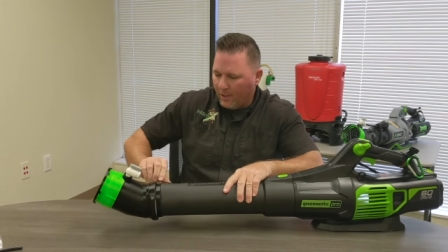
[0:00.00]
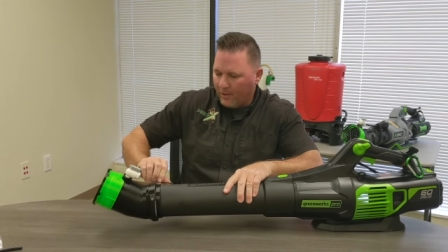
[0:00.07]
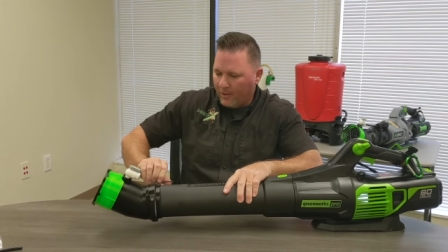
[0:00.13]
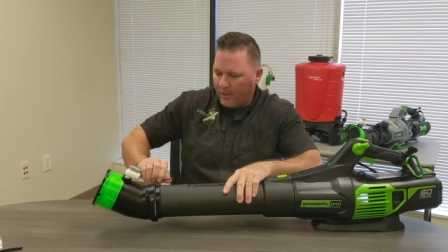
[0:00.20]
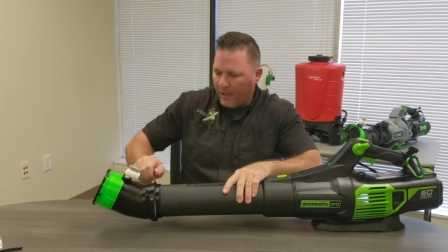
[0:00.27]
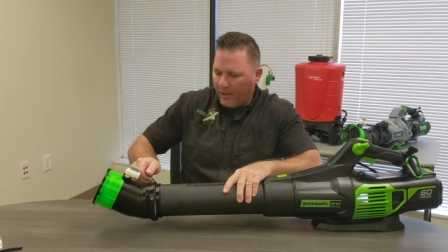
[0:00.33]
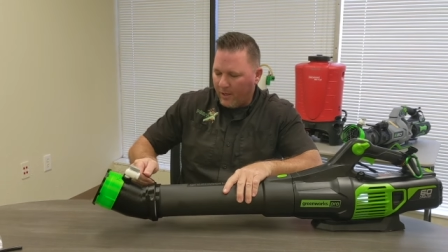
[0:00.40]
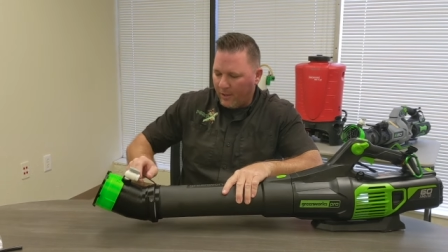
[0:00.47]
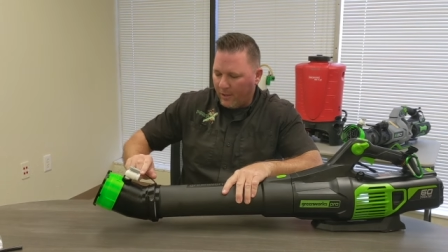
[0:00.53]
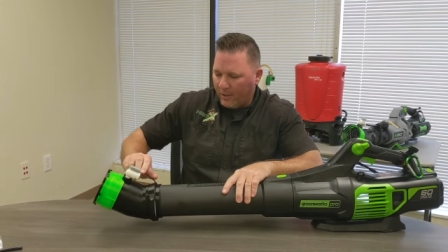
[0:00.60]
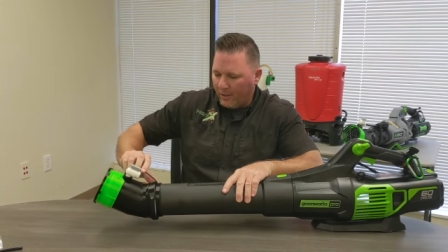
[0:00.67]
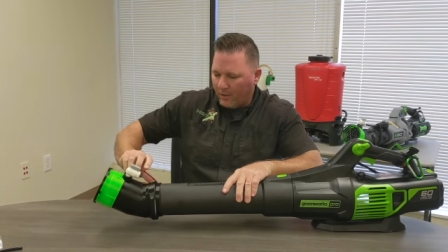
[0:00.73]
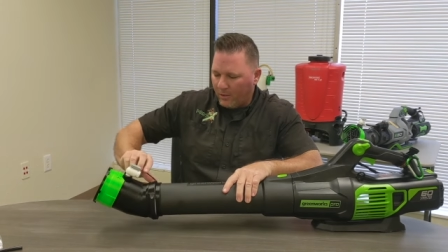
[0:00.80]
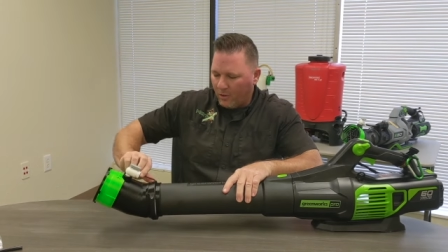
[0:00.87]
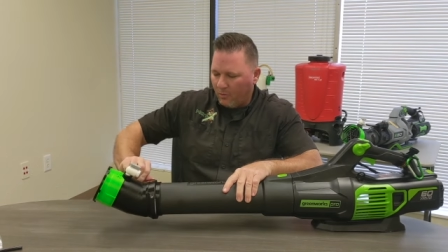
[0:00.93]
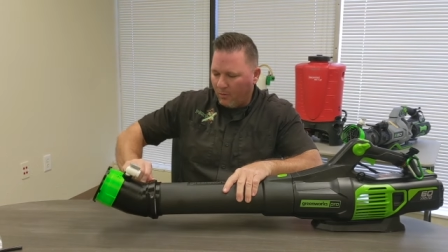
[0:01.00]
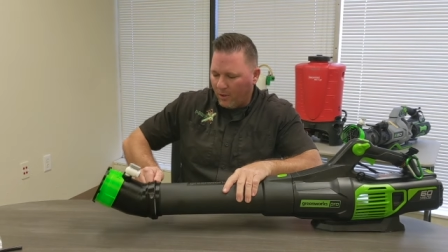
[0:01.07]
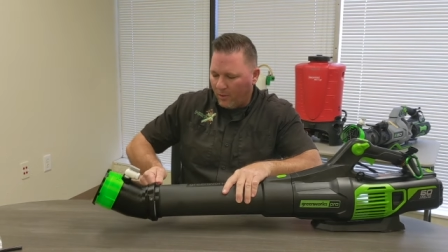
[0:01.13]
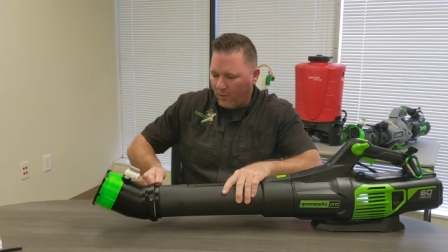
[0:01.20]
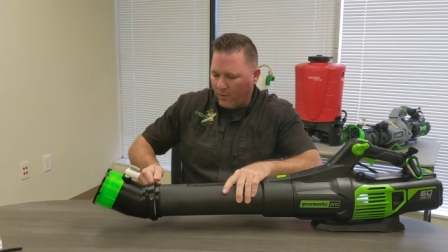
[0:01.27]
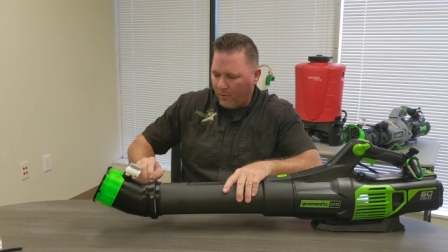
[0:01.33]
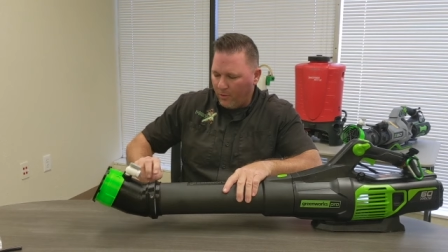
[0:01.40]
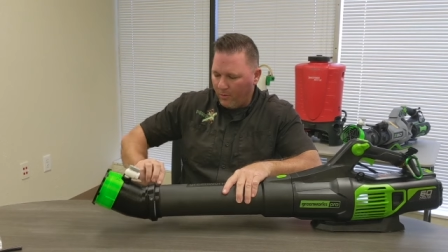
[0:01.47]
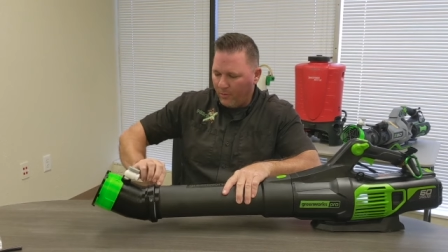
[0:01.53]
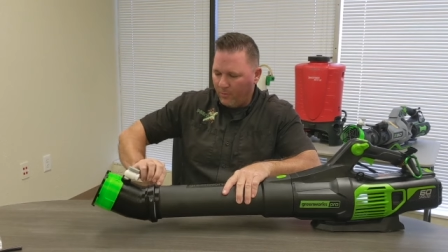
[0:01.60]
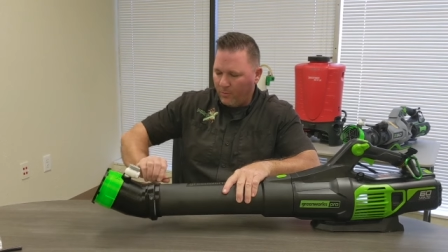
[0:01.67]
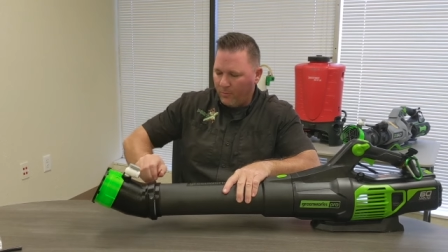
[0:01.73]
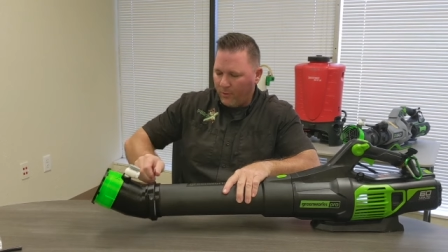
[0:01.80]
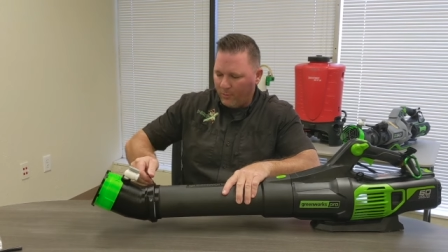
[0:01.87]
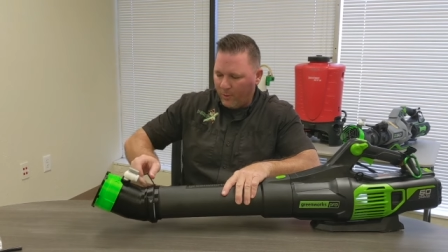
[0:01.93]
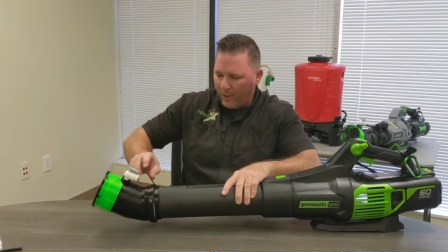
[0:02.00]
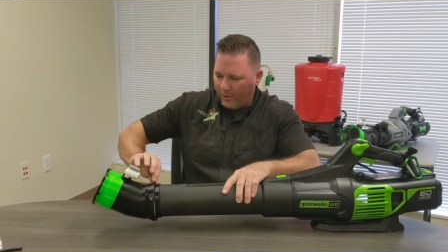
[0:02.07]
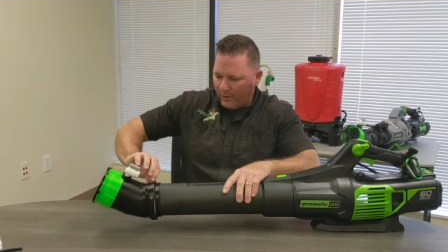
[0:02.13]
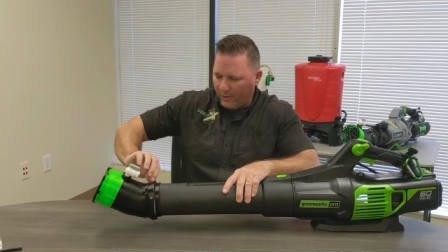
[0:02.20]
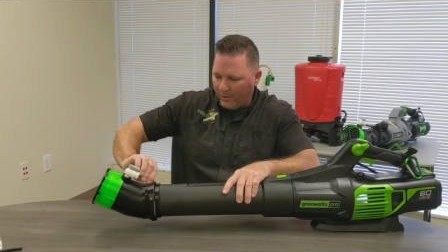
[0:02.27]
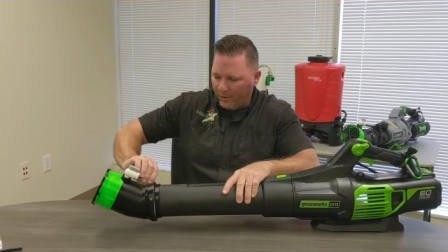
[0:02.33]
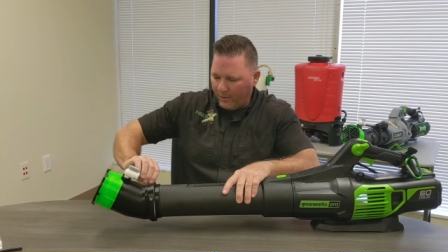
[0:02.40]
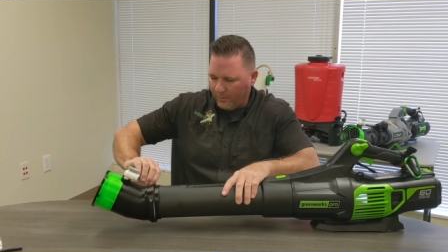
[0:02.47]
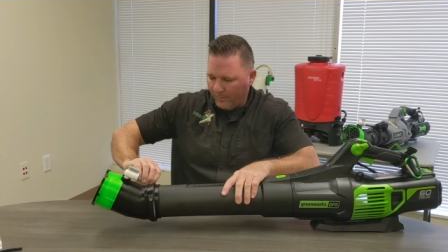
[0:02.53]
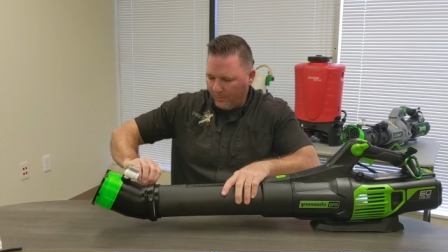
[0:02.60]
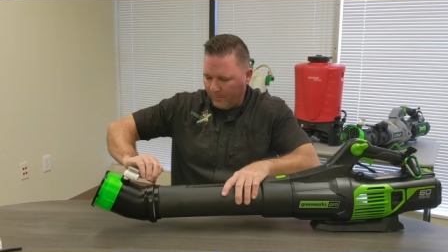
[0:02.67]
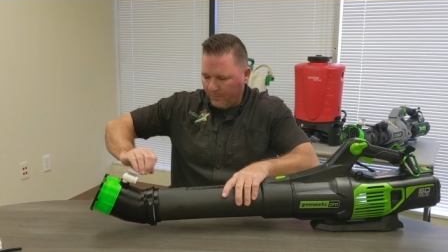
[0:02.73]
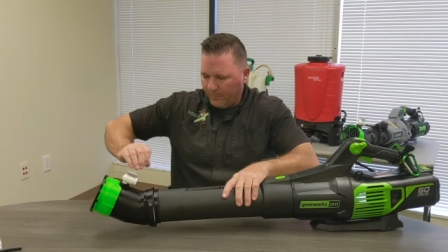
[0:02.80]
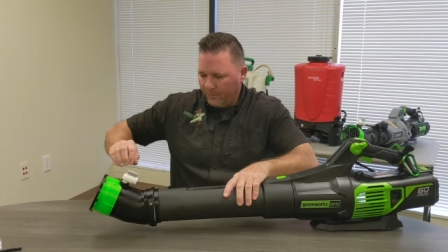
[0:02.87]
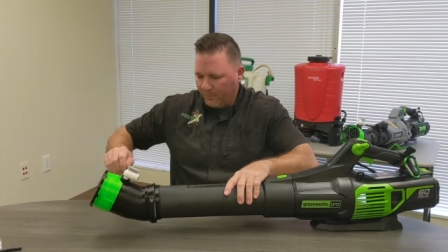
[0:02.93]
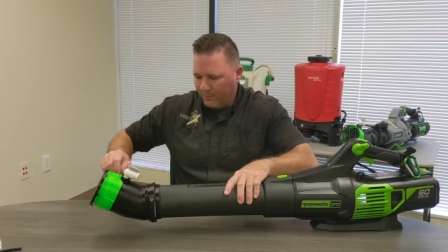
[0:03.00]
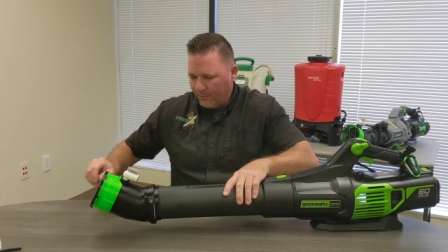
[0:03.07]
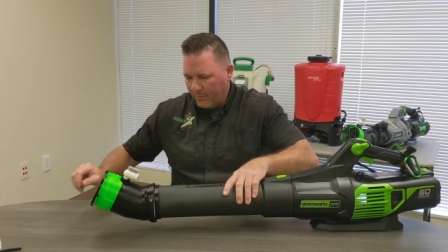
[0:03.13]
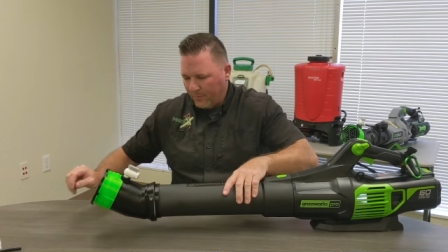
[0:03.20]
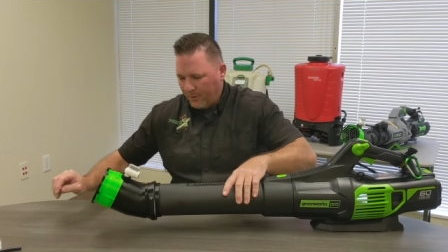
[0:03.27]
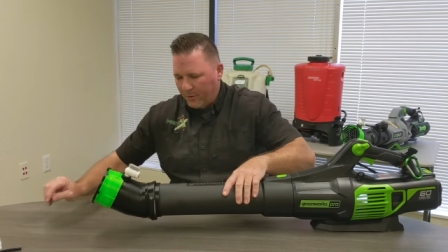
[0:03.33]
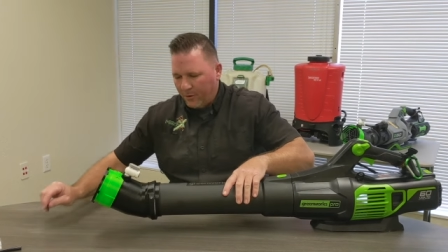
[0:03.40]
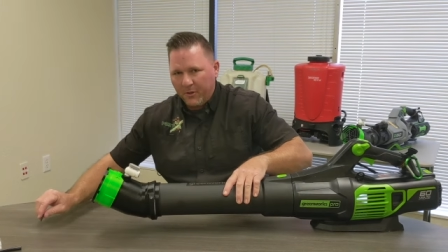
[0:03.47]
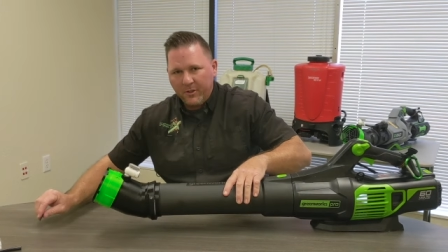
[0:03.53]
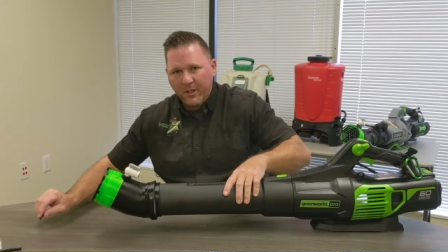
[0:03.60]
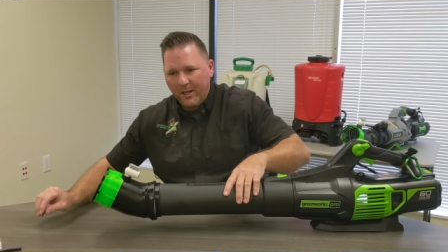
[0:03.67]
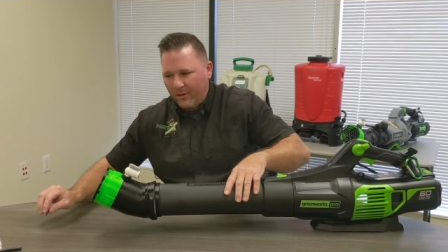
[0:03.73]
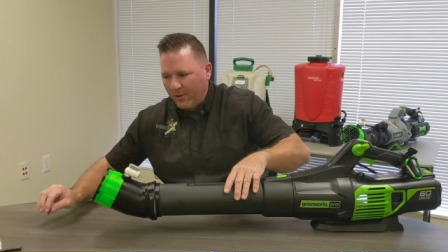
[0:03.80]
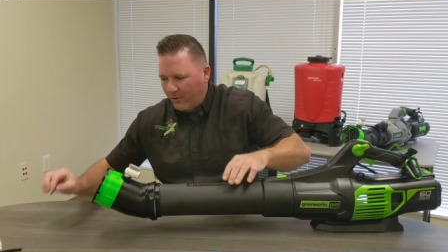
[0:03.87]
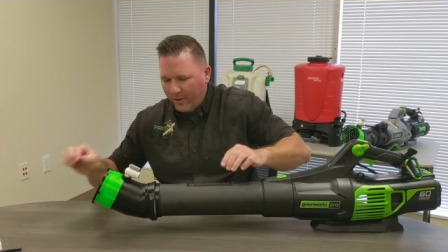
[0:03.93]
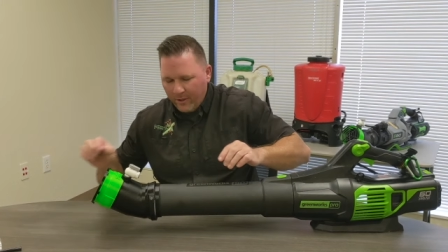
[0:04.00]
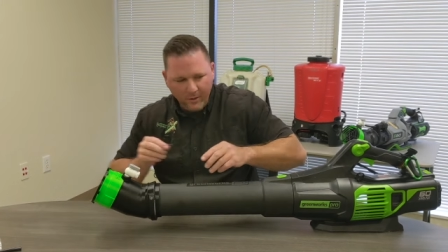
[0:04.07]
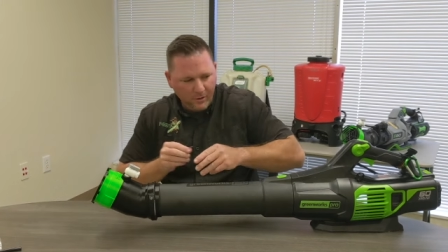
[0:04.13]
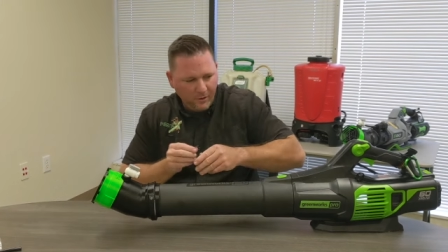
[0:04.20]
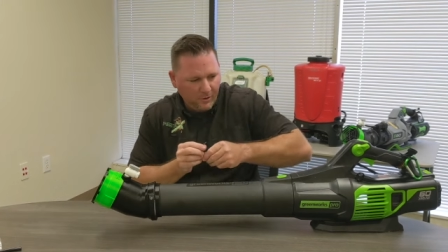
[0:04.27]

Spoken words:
not going to corrode with weather. Little side note there.